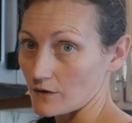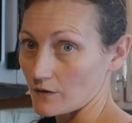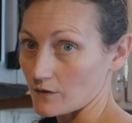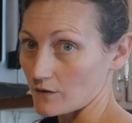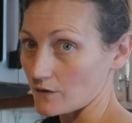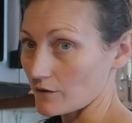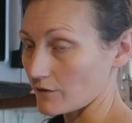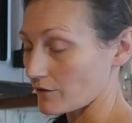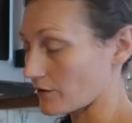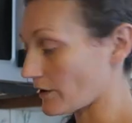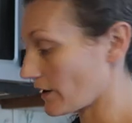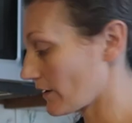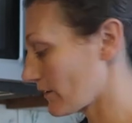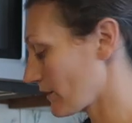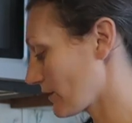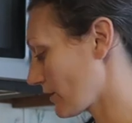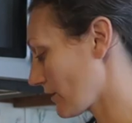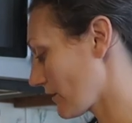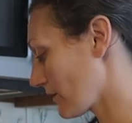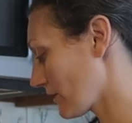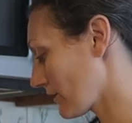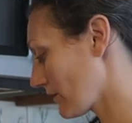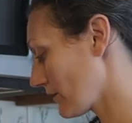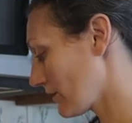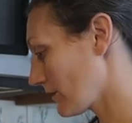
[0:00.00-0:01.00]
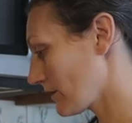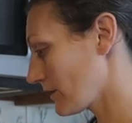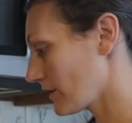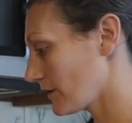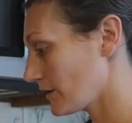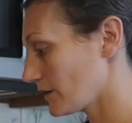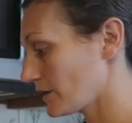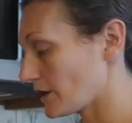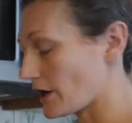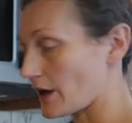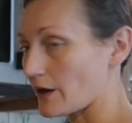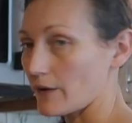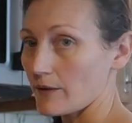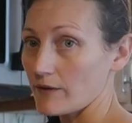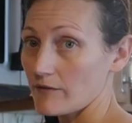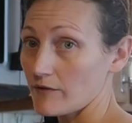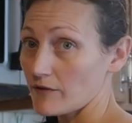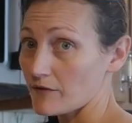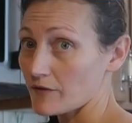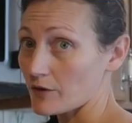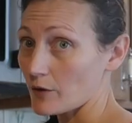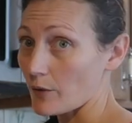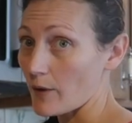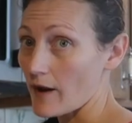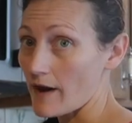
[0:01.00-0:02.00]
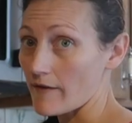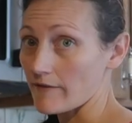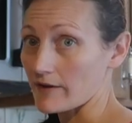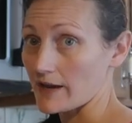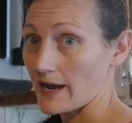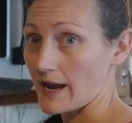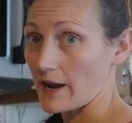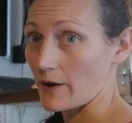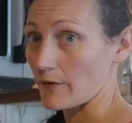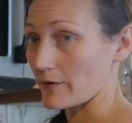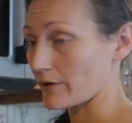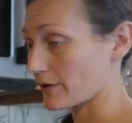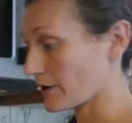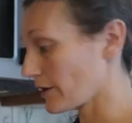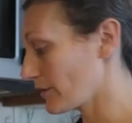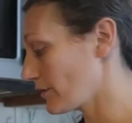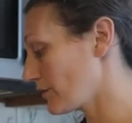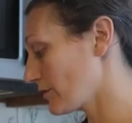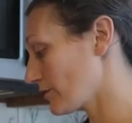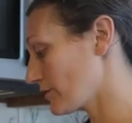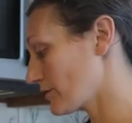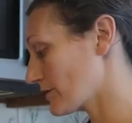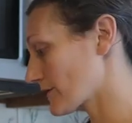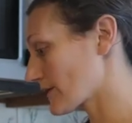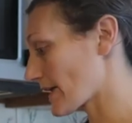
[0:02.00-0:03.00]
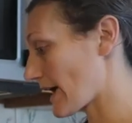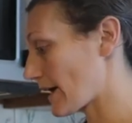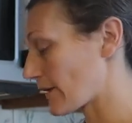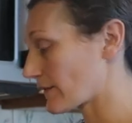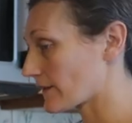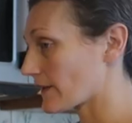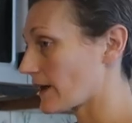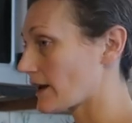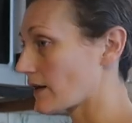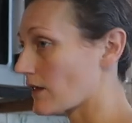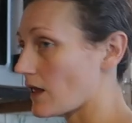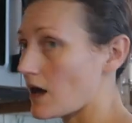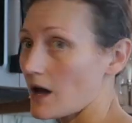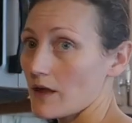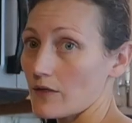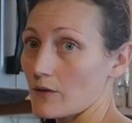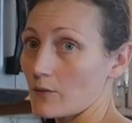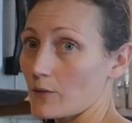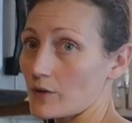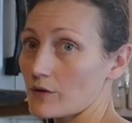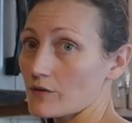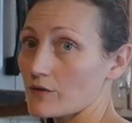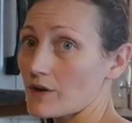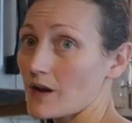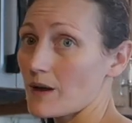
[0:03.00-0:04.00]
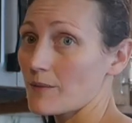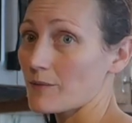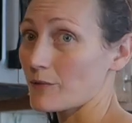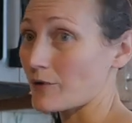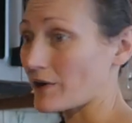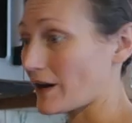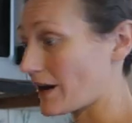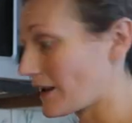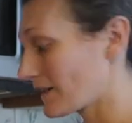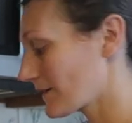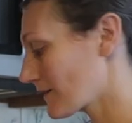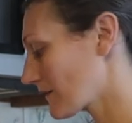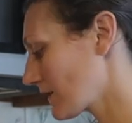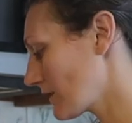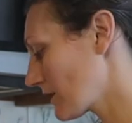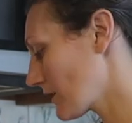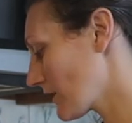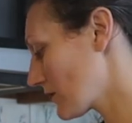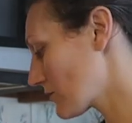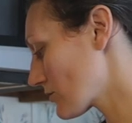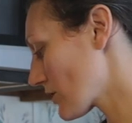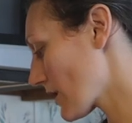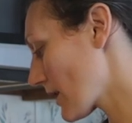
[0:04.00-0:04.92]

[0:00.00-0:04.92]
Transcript: too. So if you're out there, you know, even if you don't have a cow or goat and you're just outside a lot in the wintertime, your hands tend to get